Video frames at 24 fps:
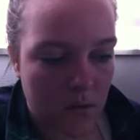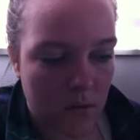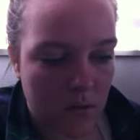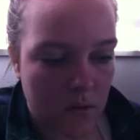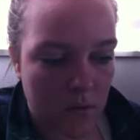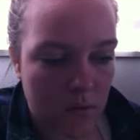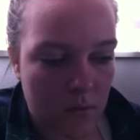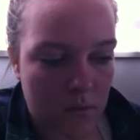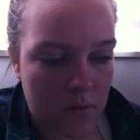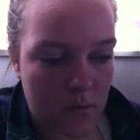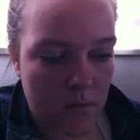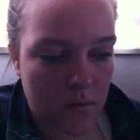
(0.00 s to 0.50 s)

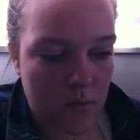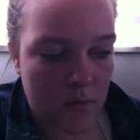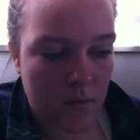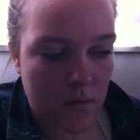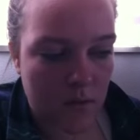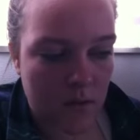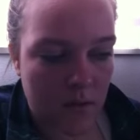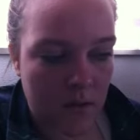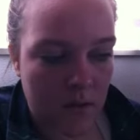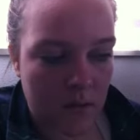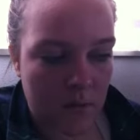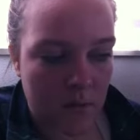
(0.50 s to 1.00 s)
There was
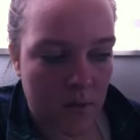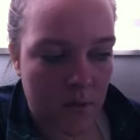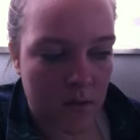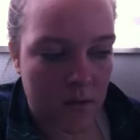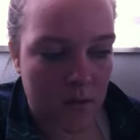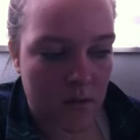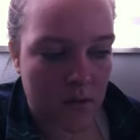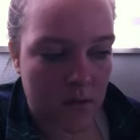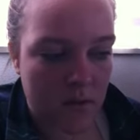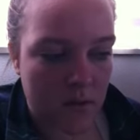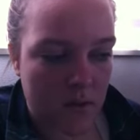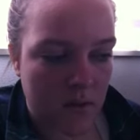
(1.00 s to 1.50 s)
also, like, the
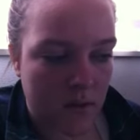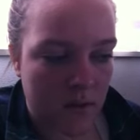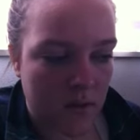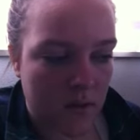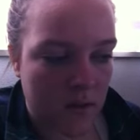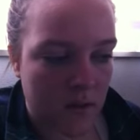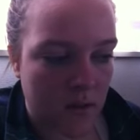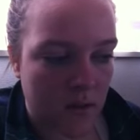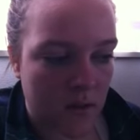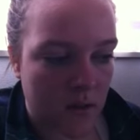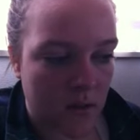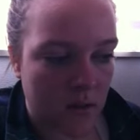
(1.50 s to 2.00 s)
Monster Inc.
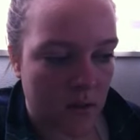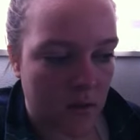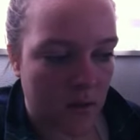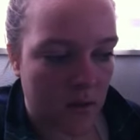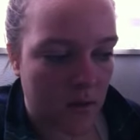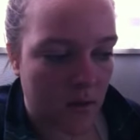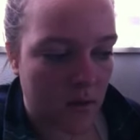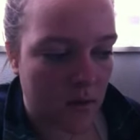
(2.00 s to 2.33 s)
shit.